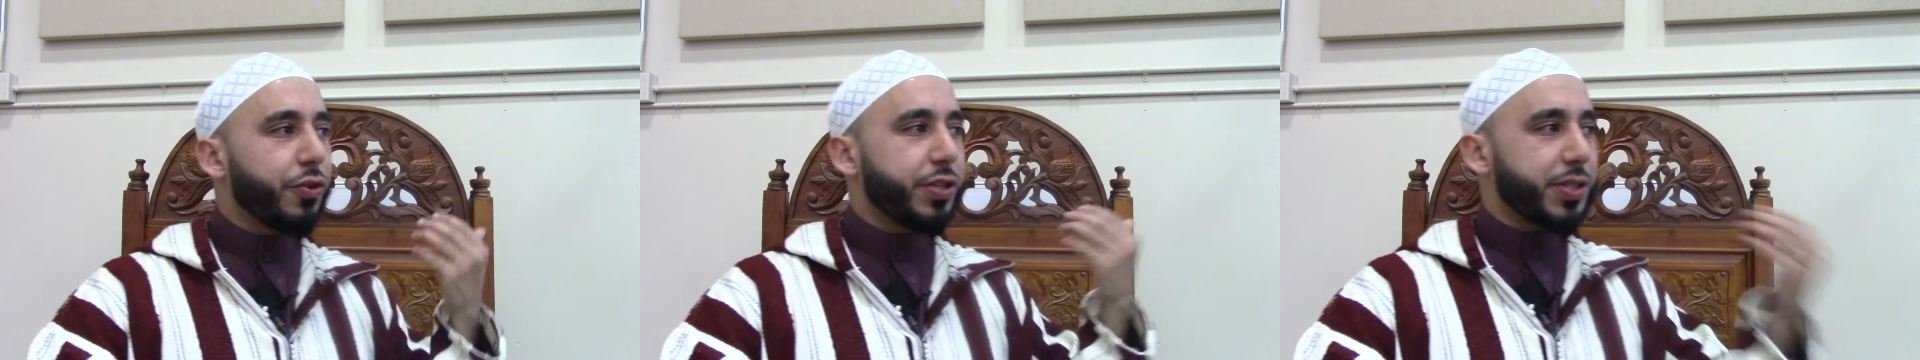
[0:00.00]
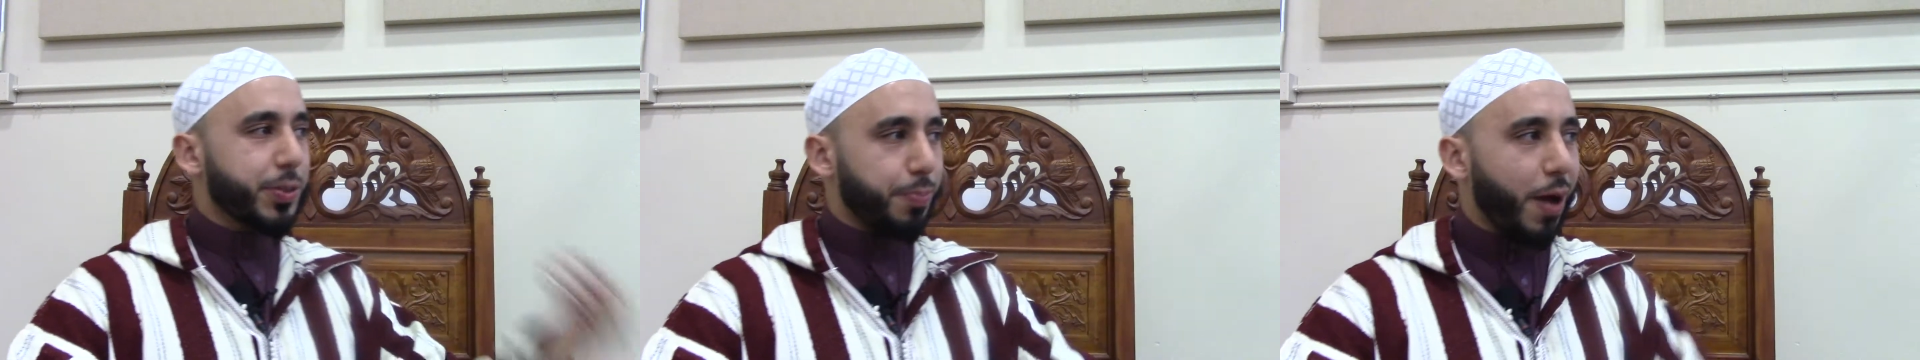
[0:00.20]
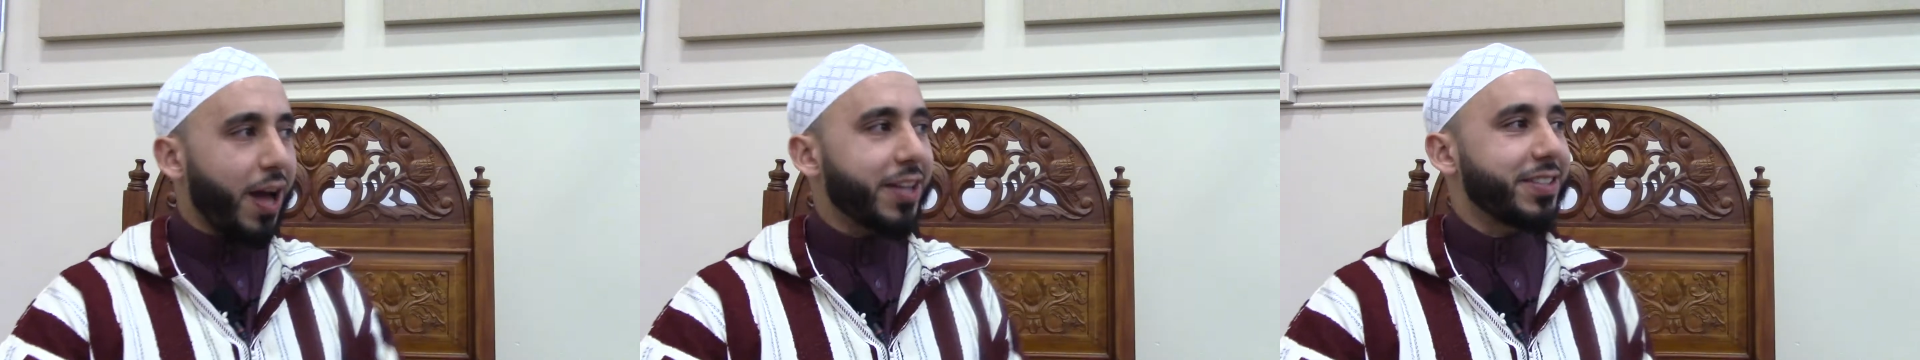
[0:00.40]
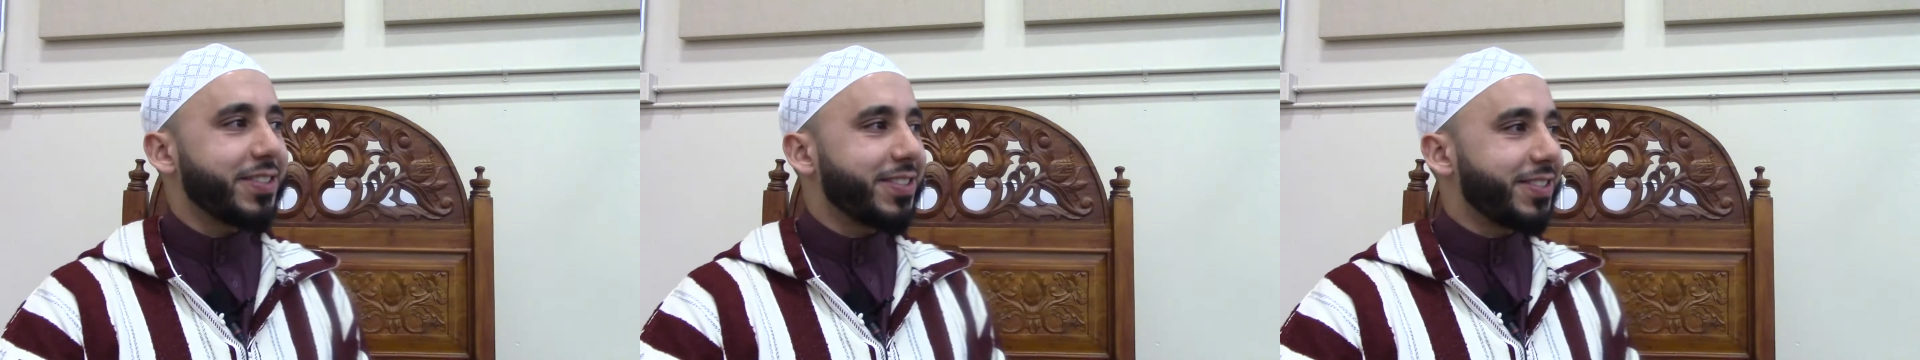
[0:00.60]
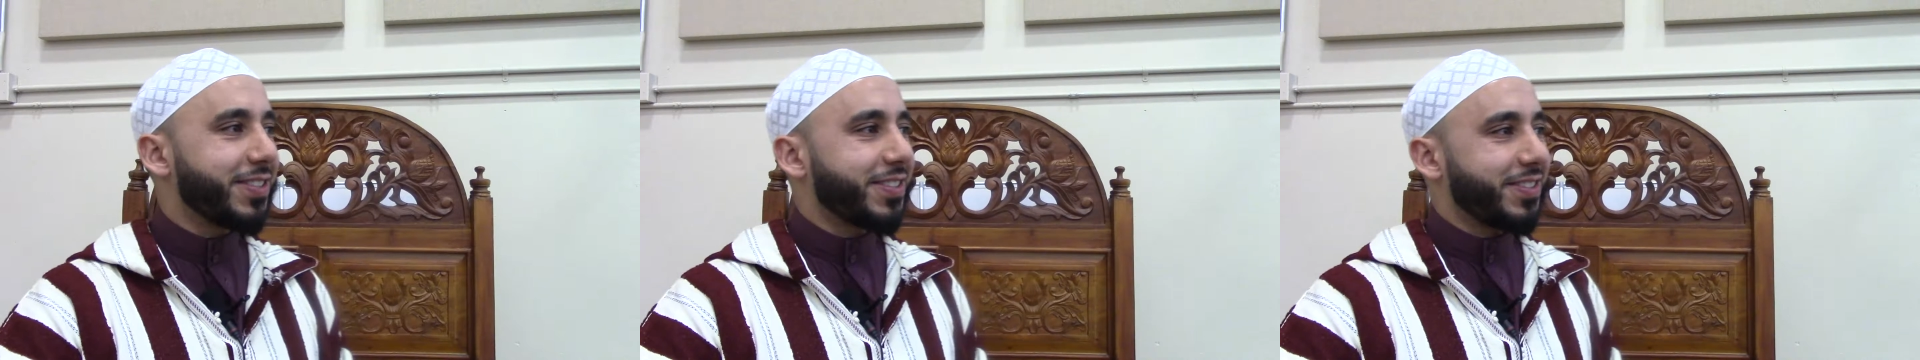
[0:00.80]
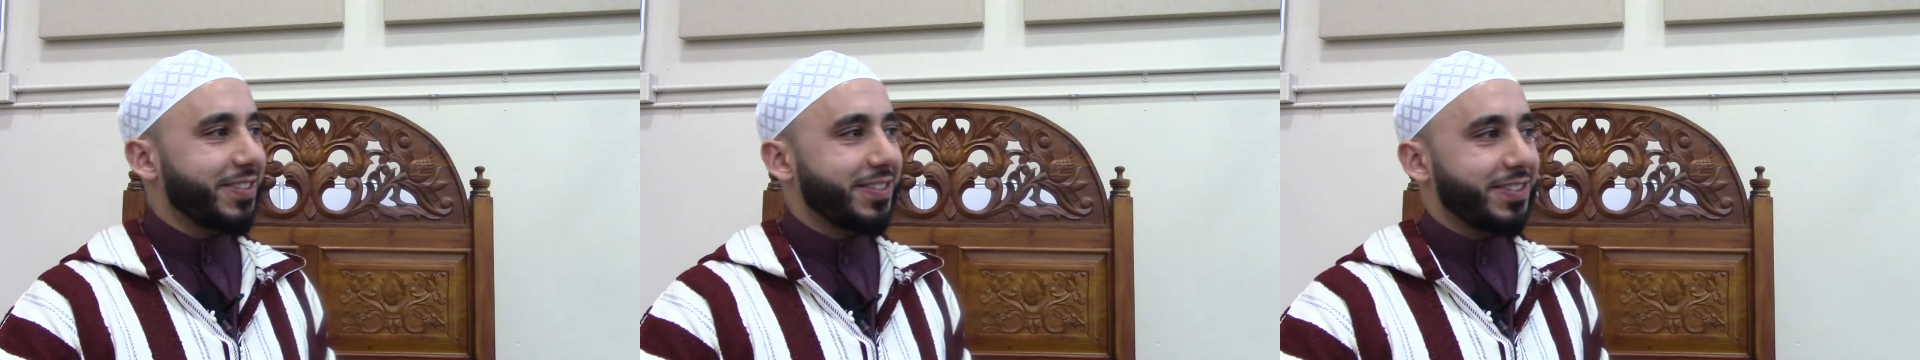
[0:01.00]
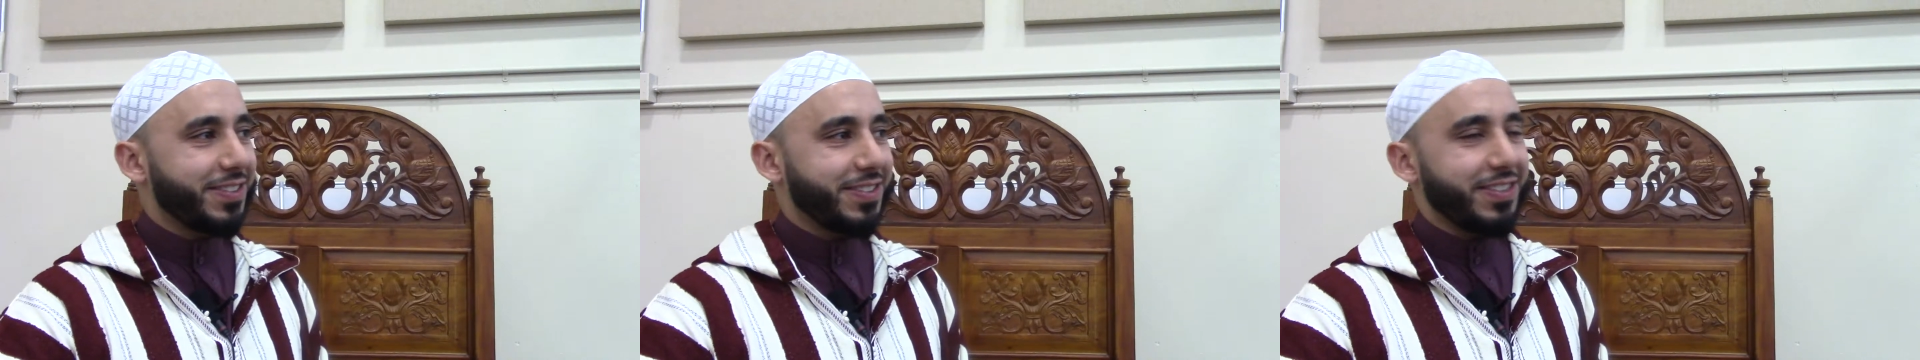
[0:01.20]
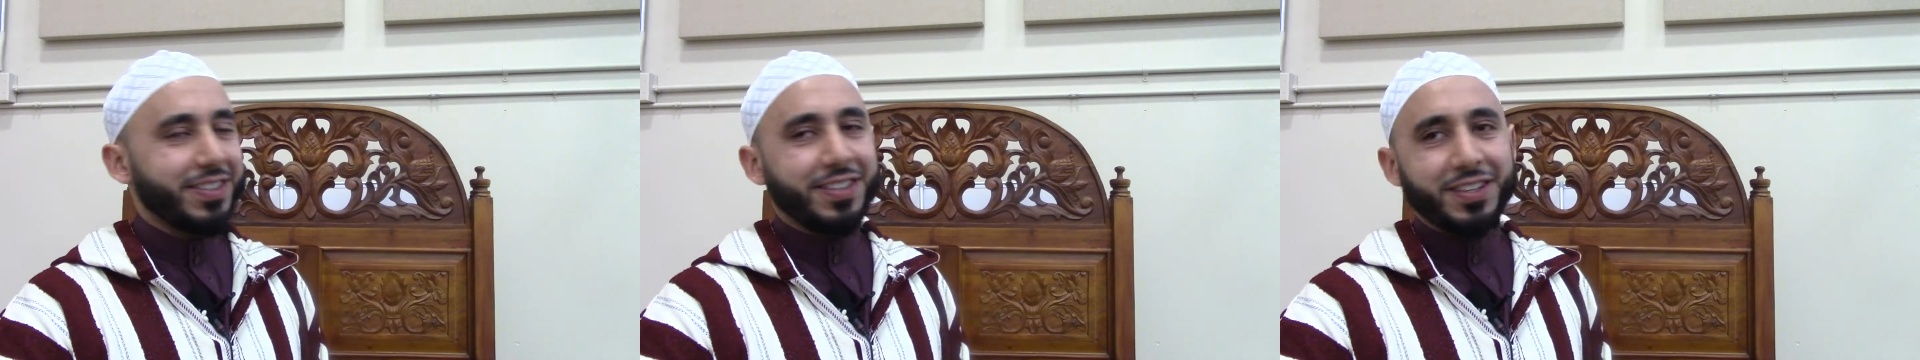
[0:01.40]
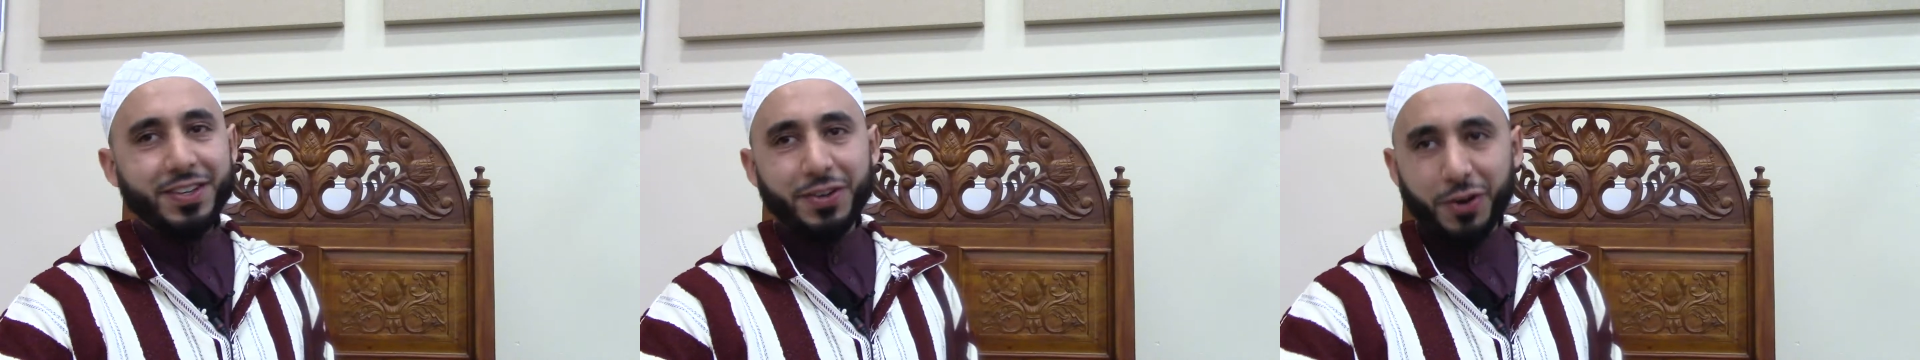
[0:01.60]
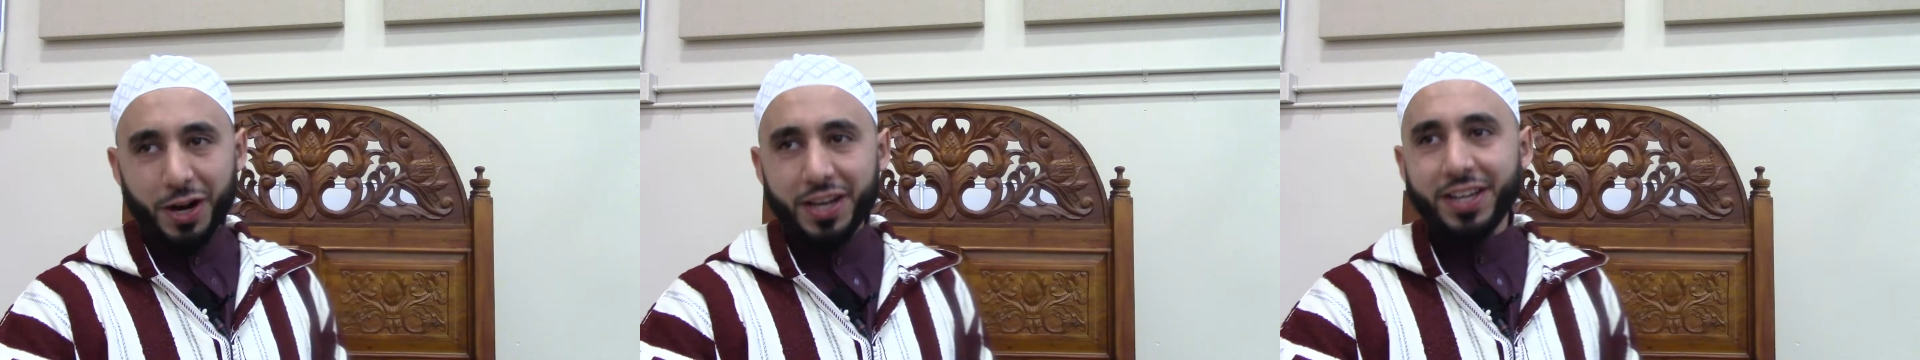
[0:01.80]
response,
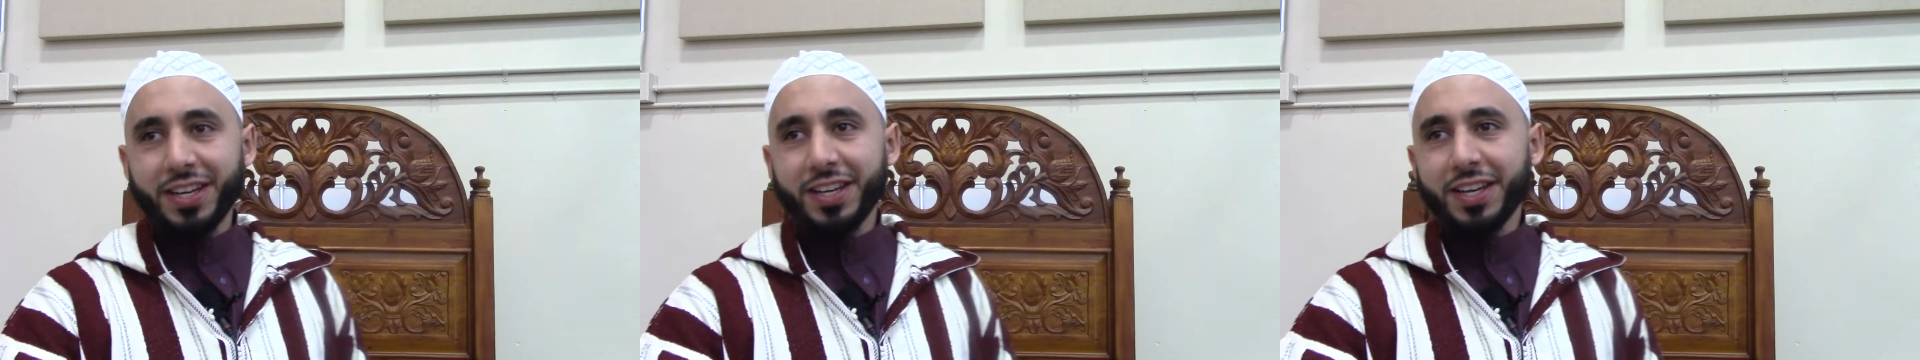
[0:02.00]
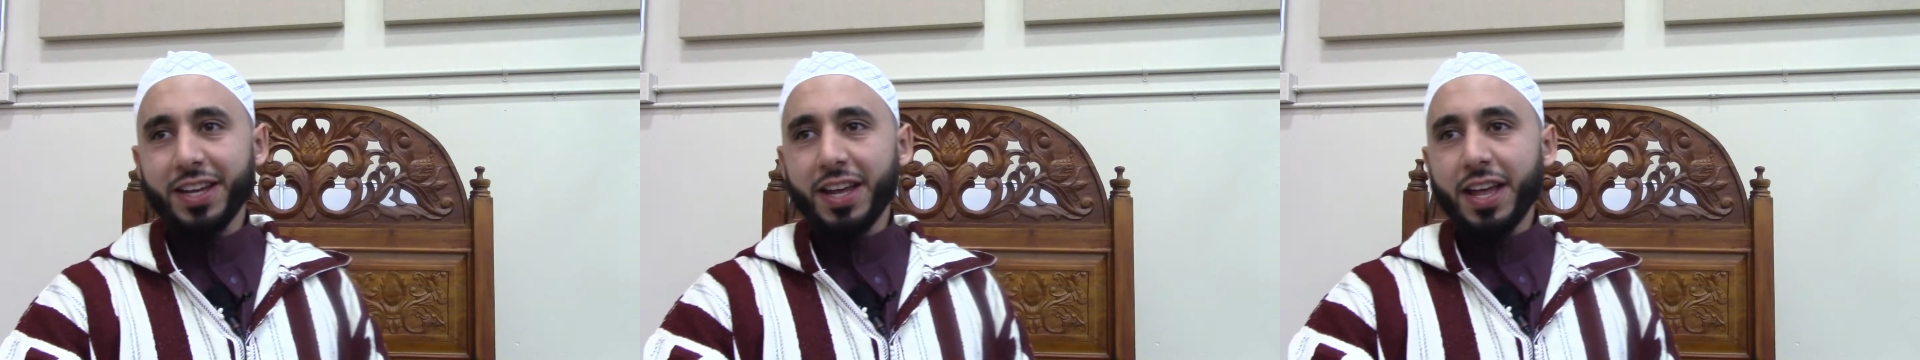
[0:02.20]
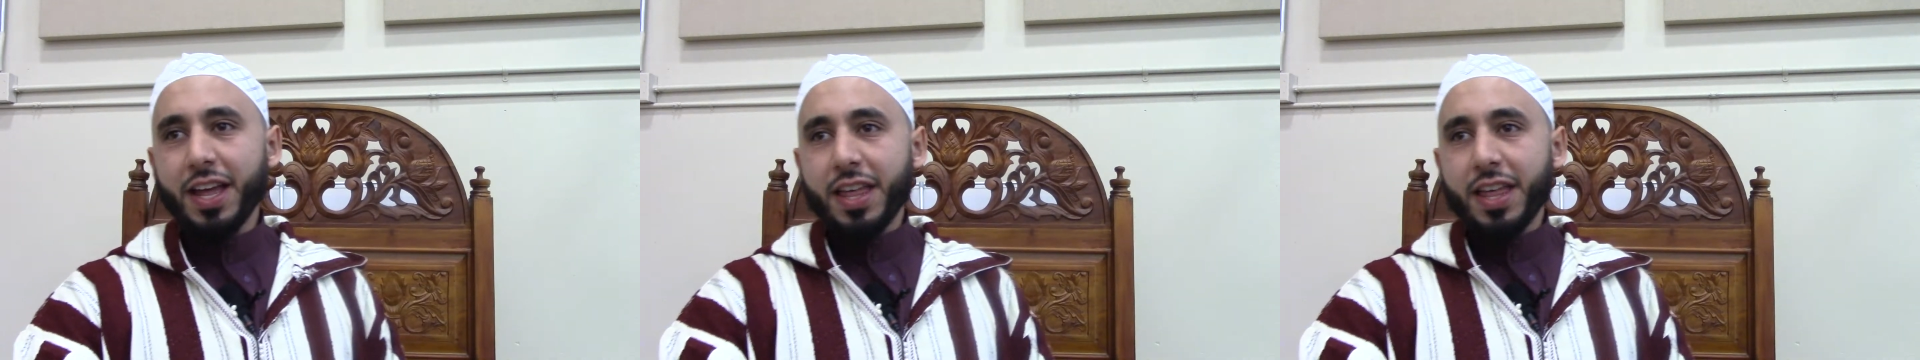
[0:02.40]
right?